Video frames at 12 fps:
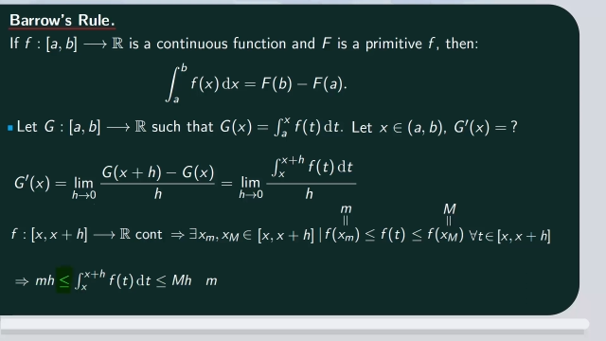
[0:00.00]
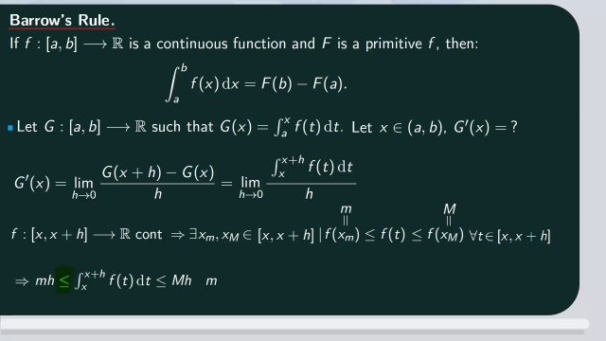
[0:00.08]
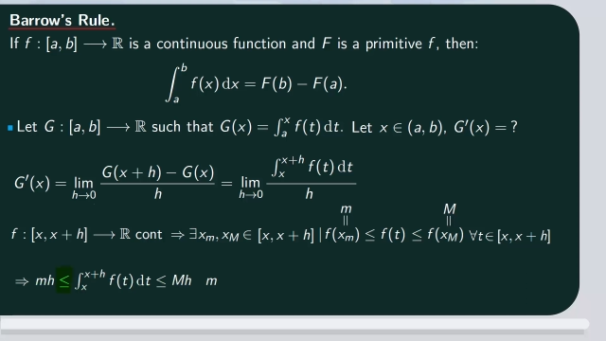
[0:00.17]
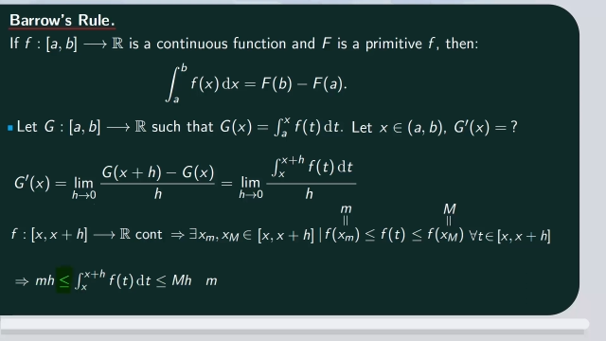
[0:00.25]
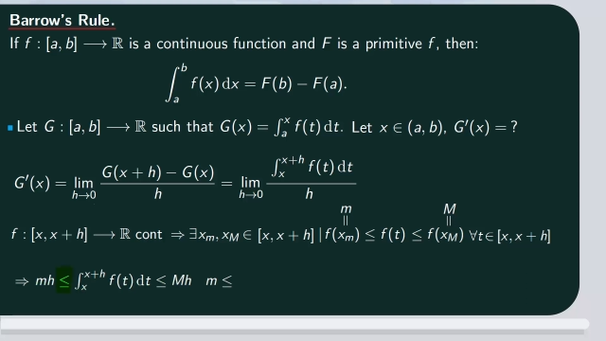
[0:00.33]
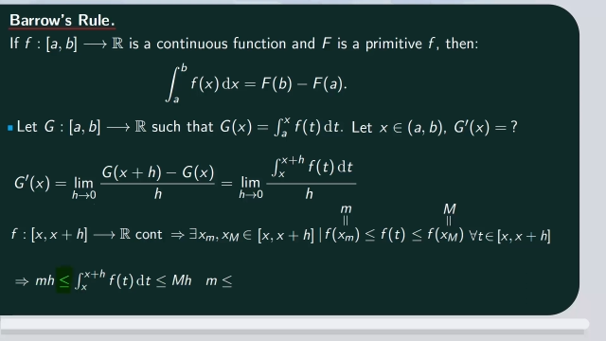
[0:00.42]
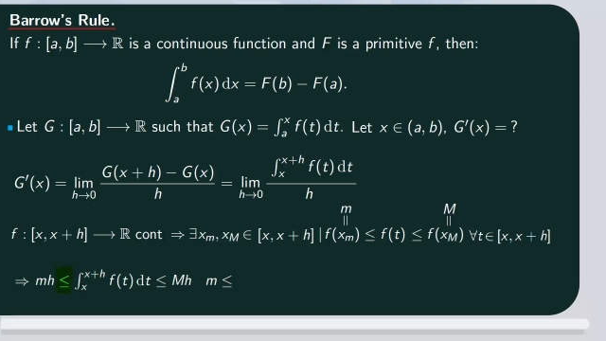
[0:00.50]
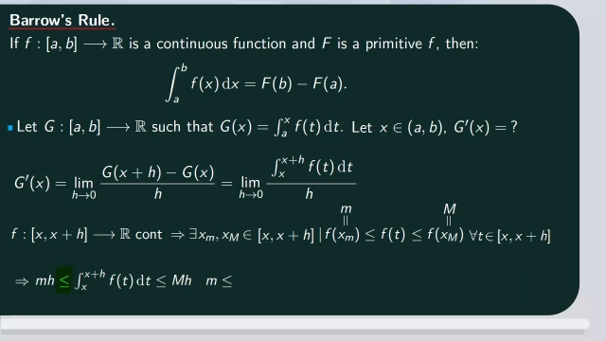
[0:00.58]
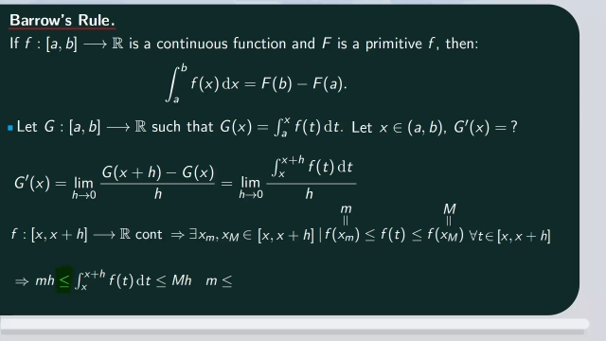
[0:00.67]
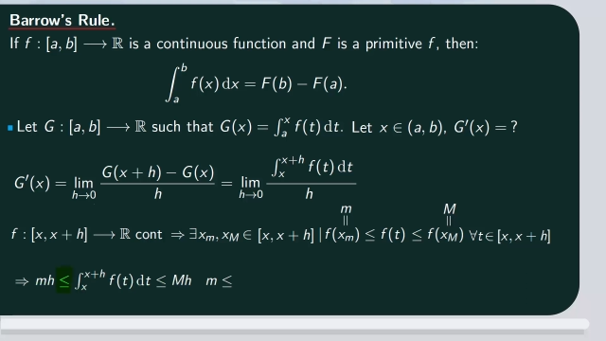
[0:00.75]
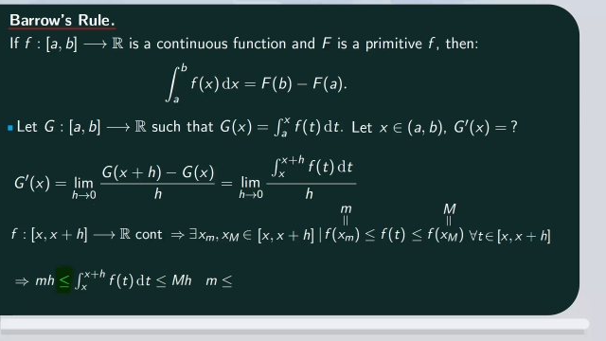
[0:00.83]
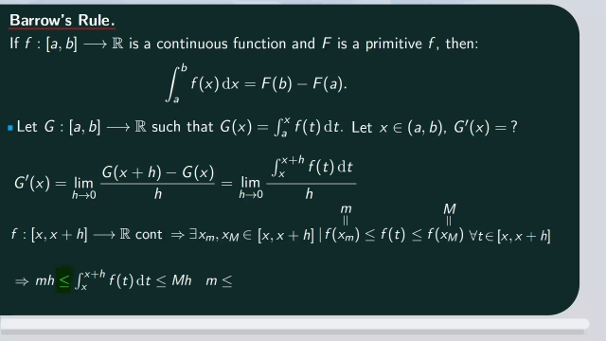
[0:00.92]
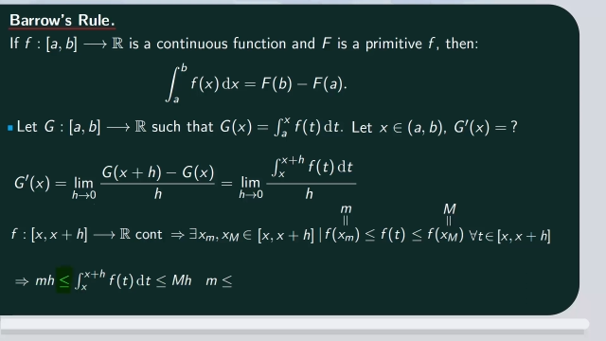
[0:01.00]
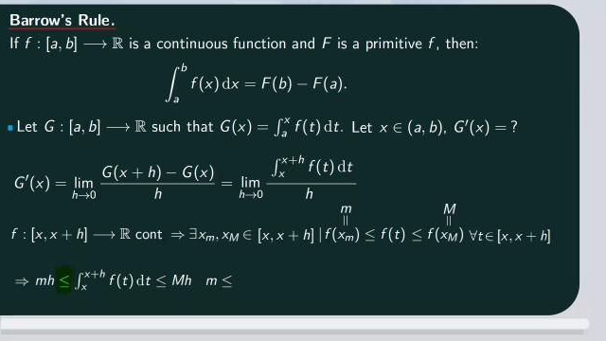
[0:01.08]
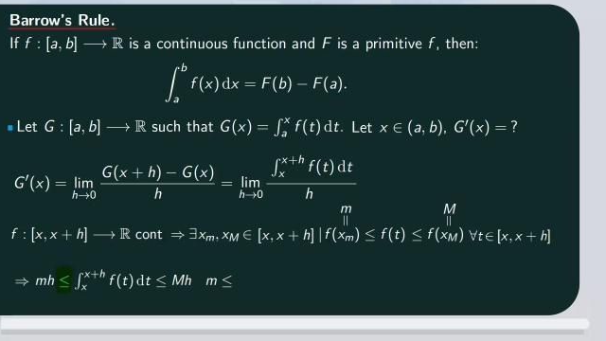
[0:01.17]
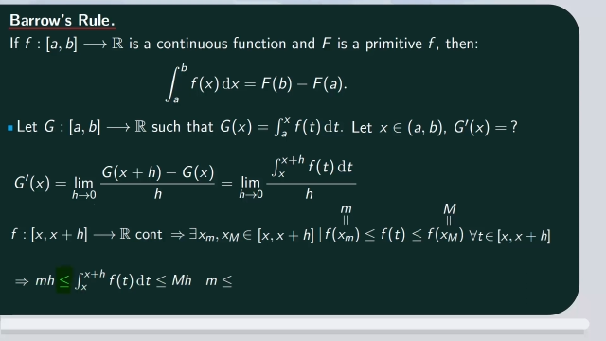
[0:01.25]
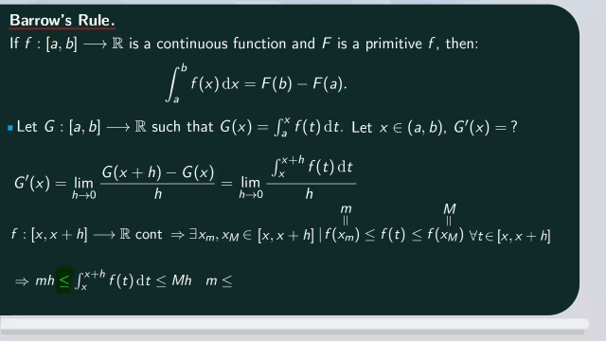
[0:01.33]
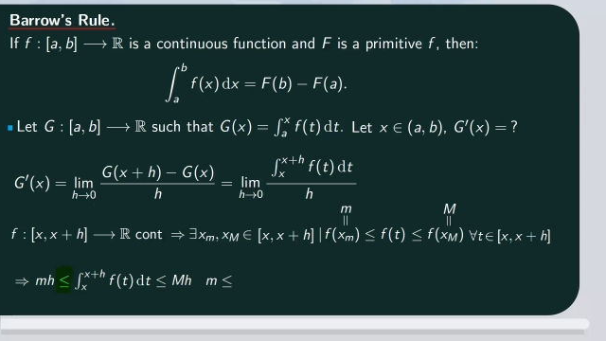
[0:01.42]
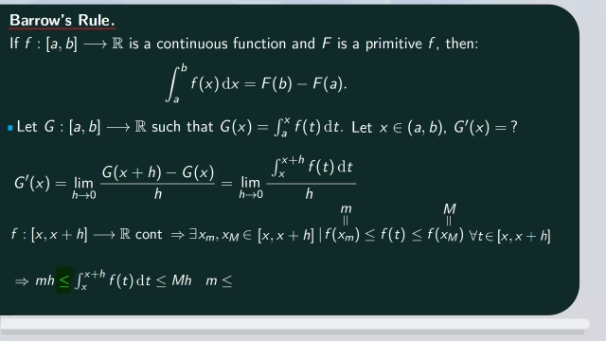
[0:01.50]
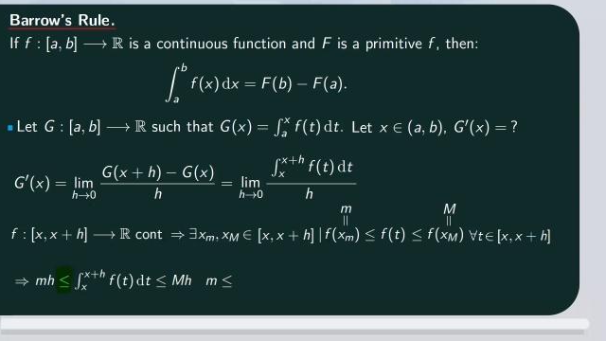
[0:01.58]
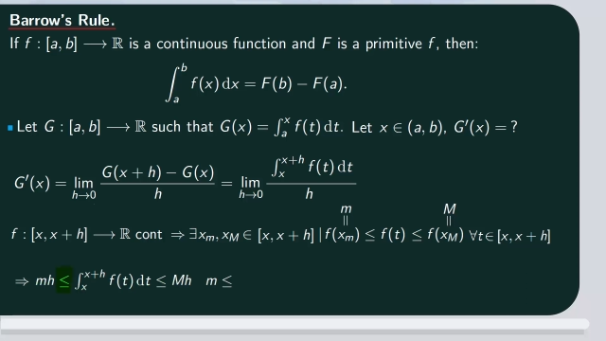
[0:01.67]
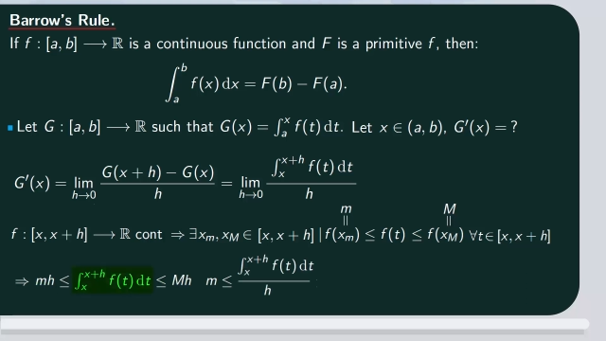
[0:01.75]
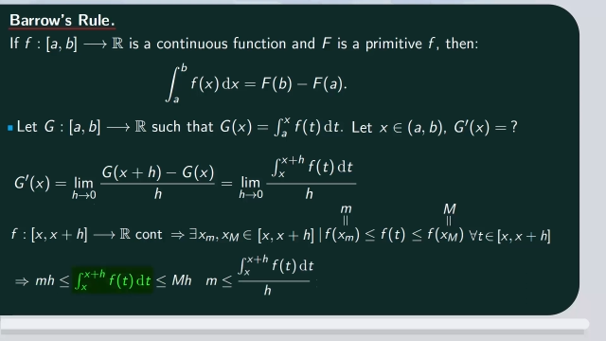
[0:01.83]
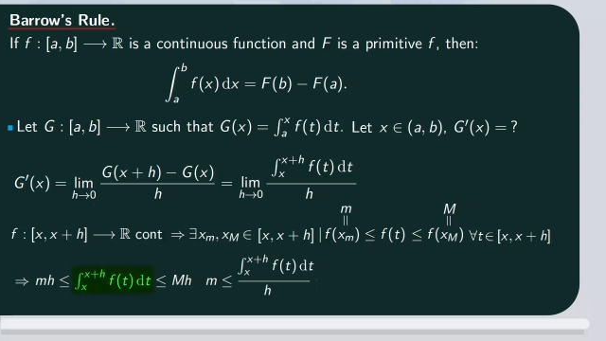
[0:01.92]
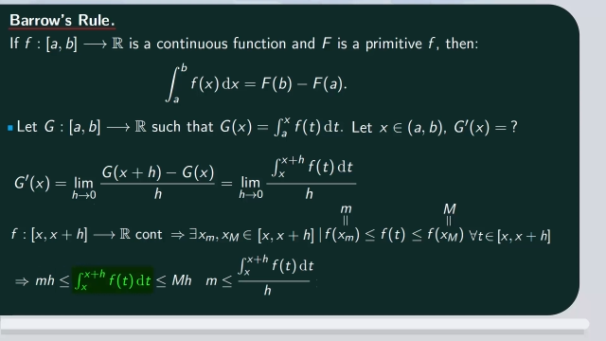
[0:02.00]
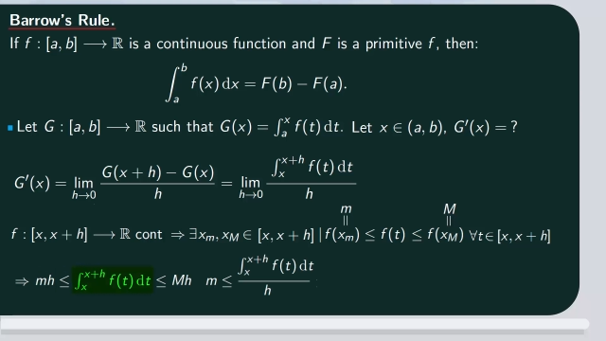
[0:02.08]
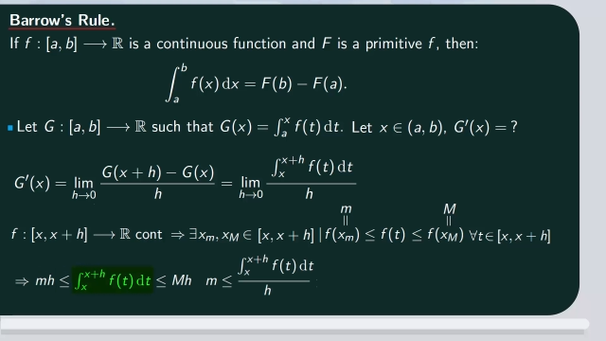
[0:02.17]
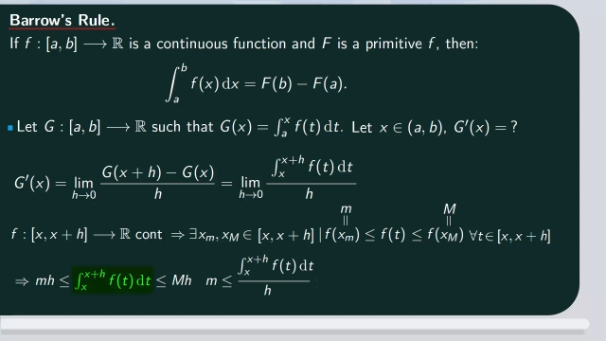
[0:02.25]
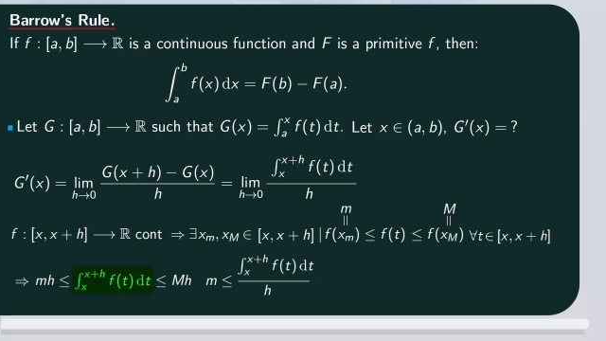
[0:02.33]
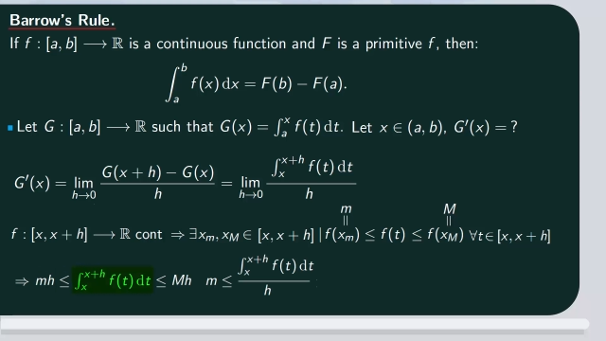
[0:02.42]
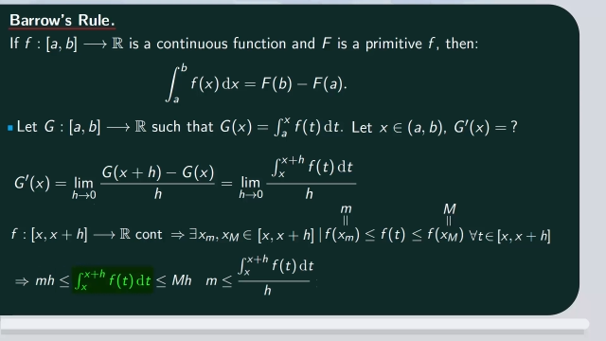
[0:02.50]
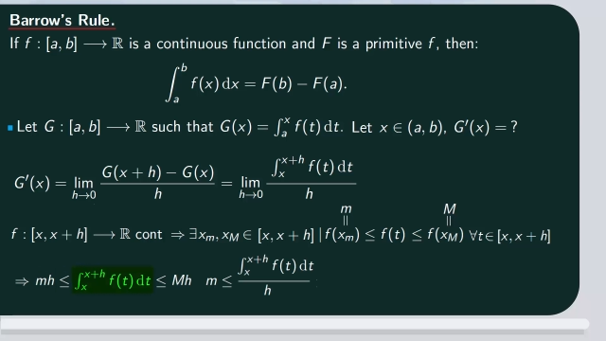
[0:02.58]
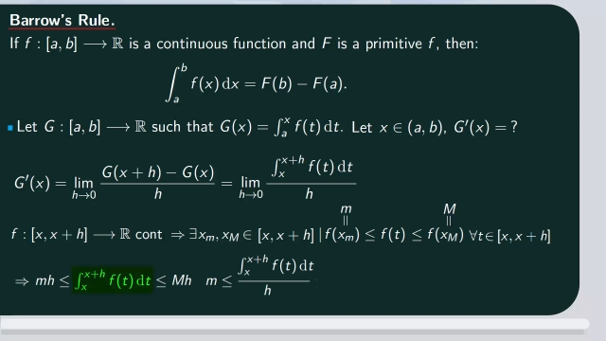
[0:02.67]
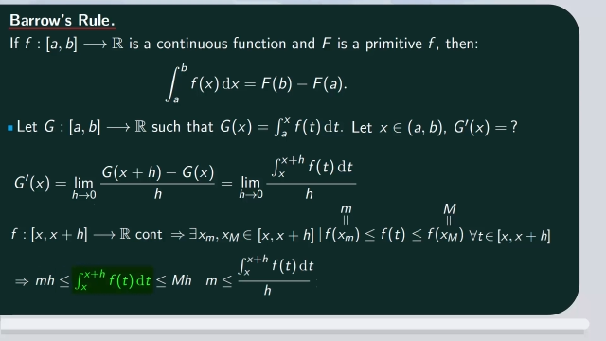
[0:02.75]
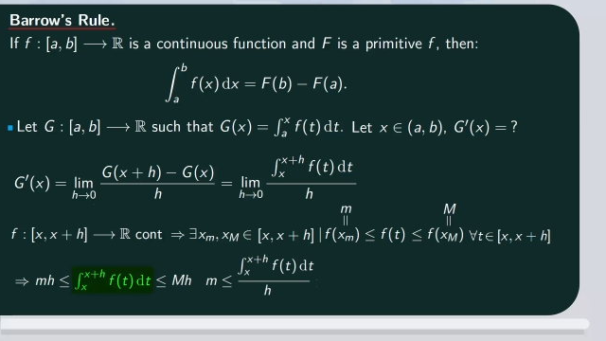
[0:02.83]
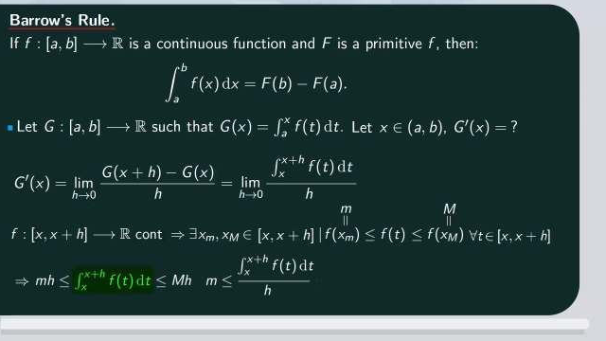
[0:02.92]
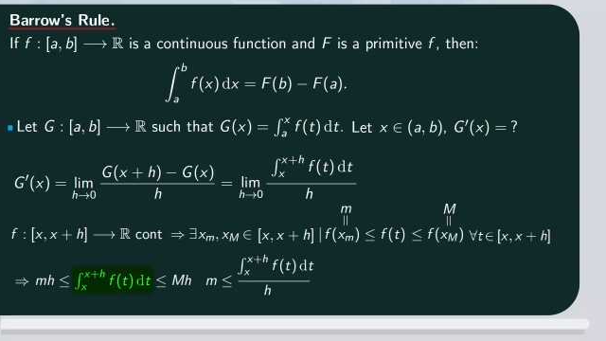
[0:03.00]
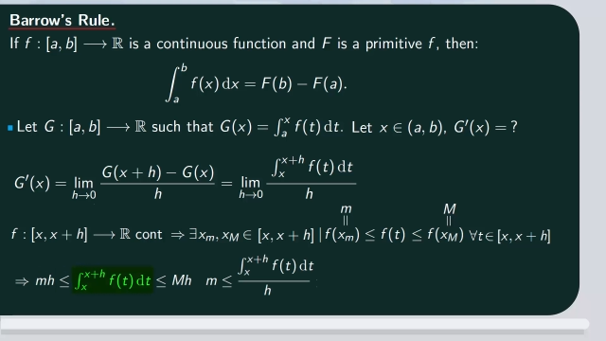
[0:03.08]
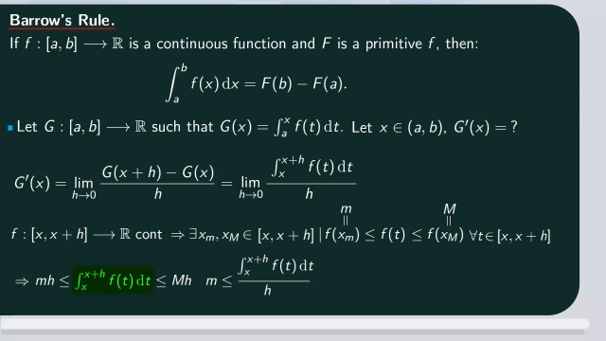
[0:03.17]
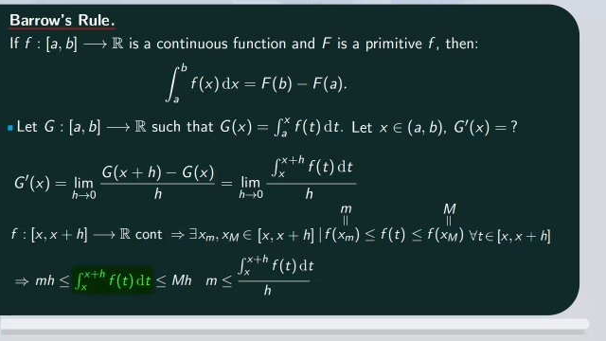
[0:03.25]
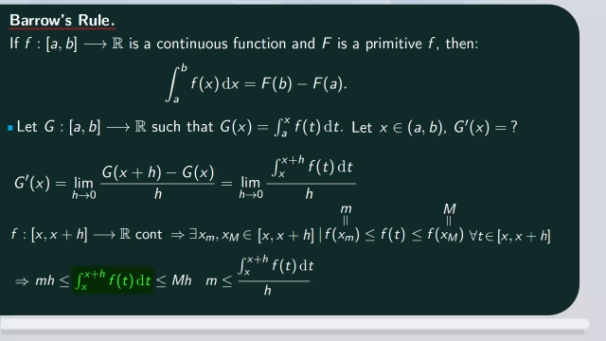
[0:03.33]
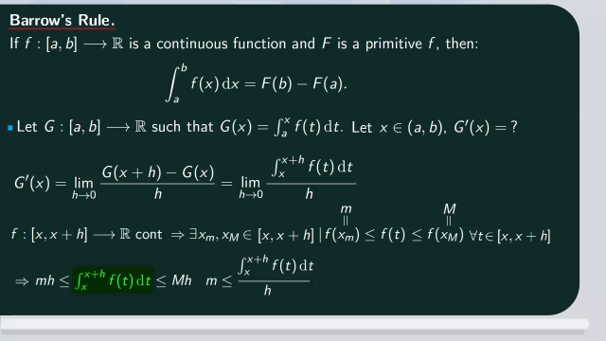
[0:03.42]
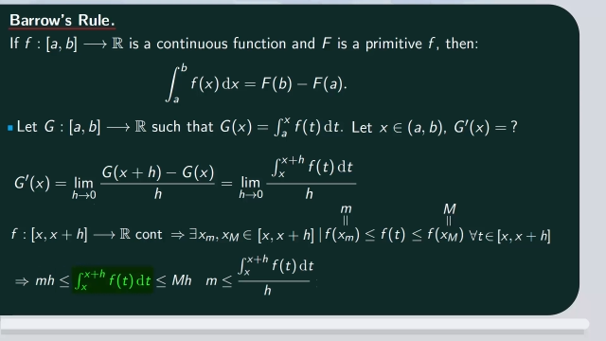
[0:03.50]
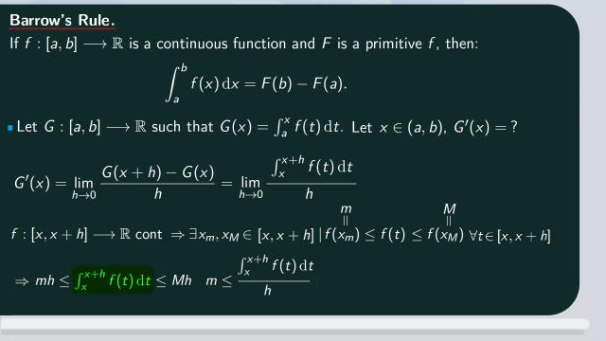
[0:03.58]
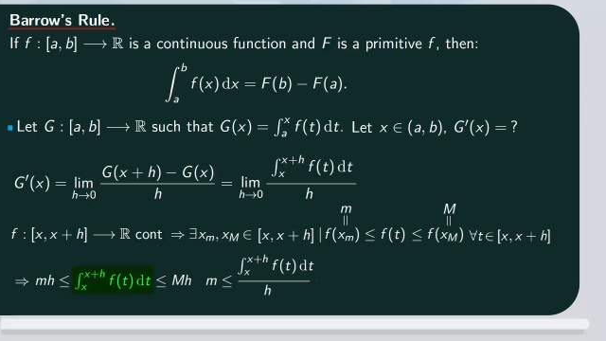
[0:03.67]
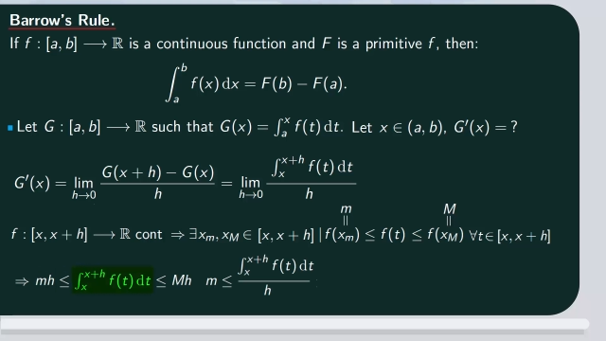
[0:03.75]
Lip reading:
Nobody's mouth can be seen.